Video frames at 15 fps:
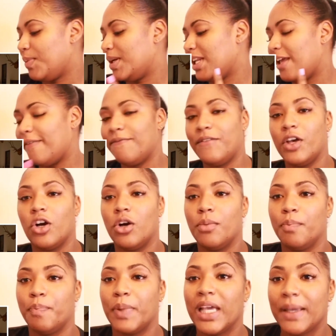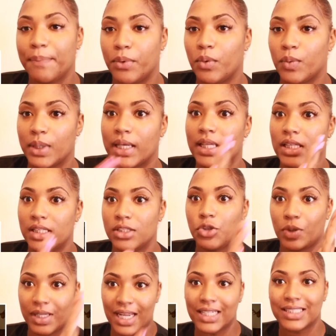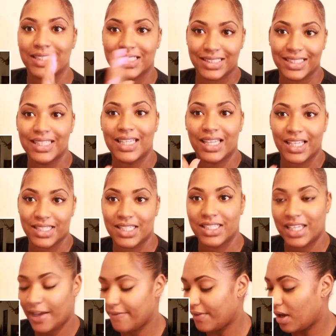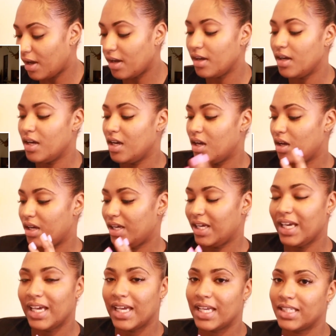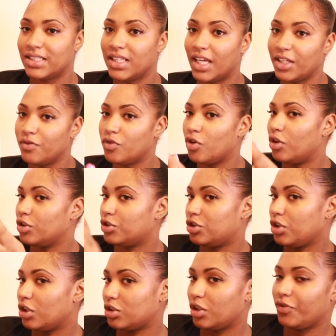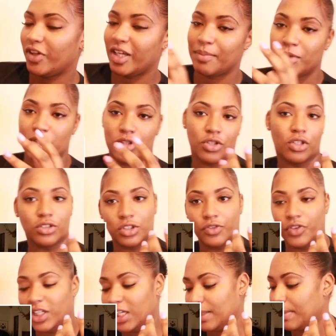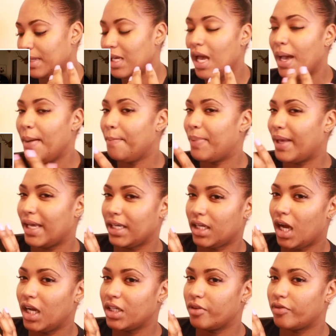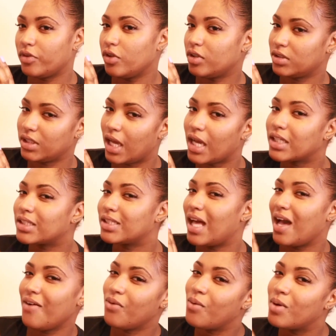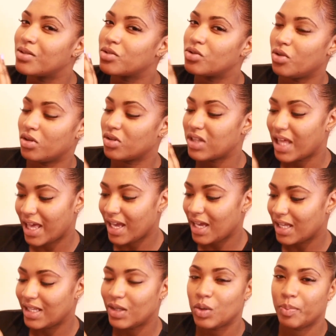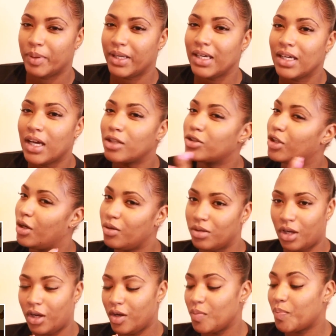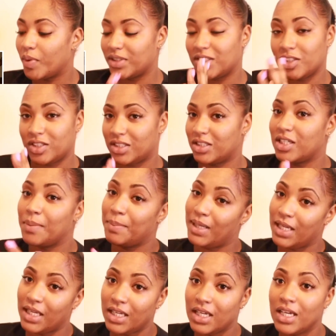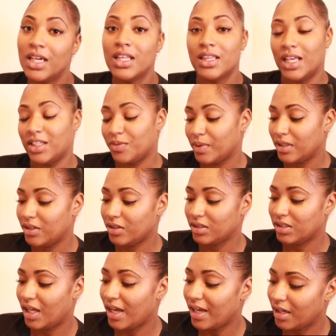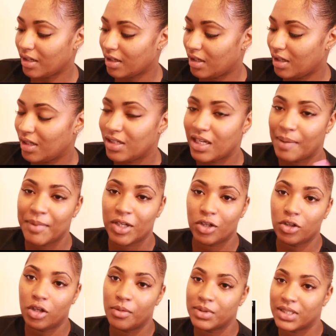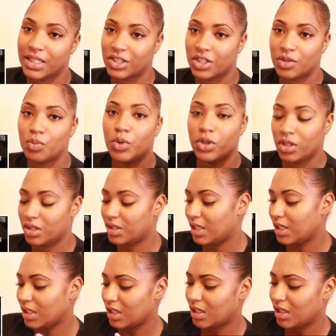they film people, it you can actually see that they're together. Here it's like you've got shots of him and shots of him, but it kind of looks like the other one's not there a little bit. I don't know, but just to me, that's what it looks like. Let me know in the comment section what you think.